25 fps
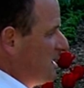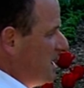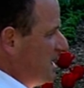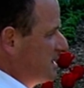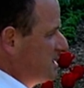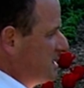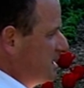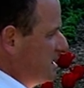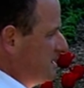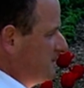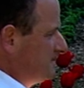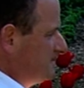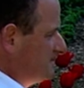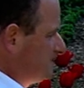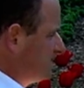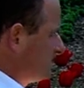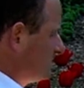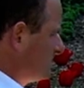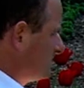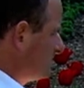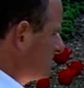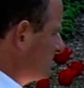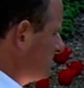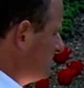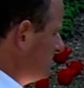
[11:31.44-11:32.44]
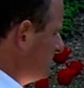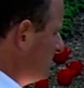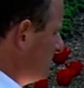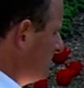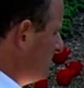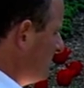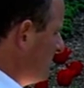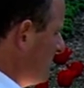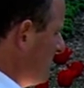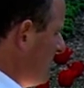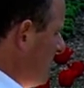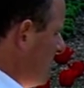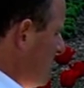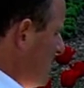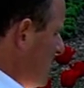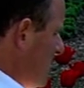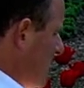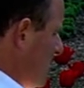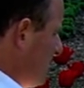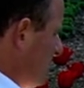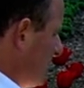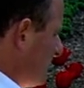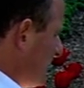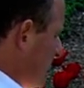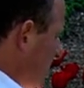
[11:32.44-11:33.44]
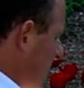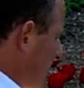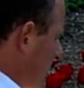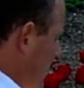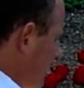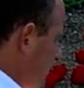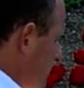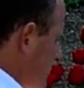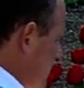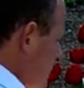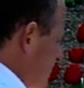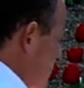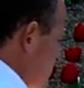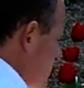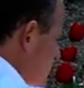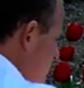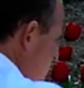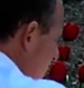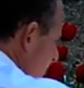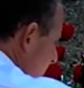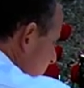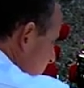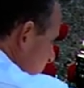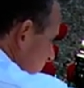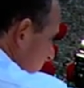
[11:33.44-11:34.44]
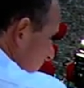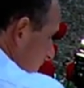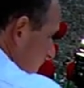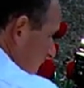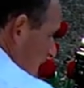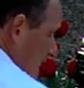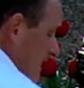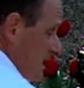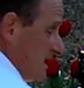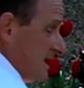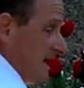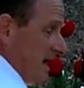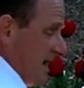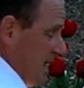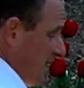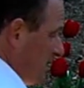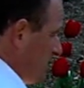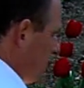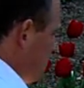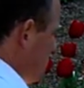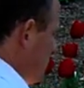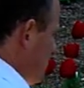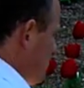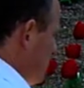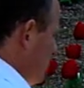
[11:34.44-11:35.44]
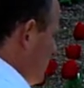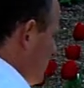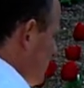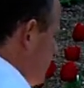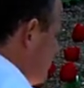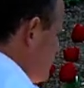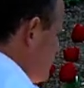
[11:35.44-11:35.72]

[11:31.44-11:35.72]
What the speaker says: lighting, and we've got lovely soft light now. But